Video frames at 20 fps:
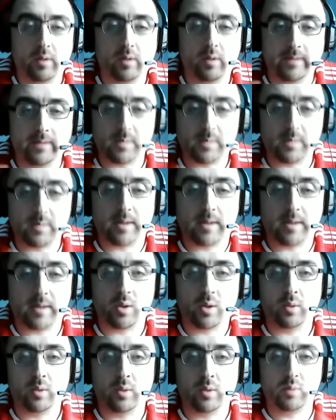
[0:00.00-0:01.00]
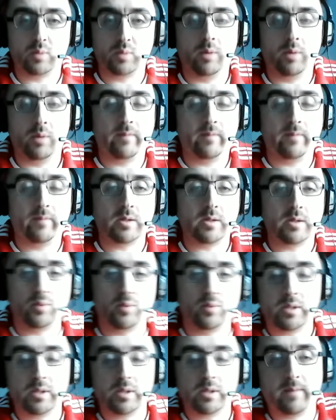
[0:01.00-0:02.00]
this match, though, this Roman versus
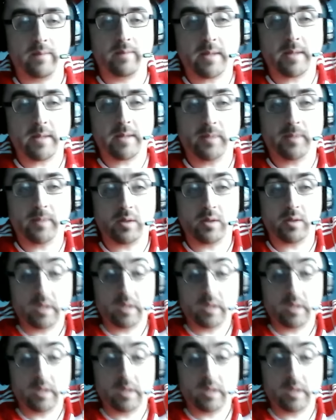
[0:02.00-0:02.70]
Rusev match, because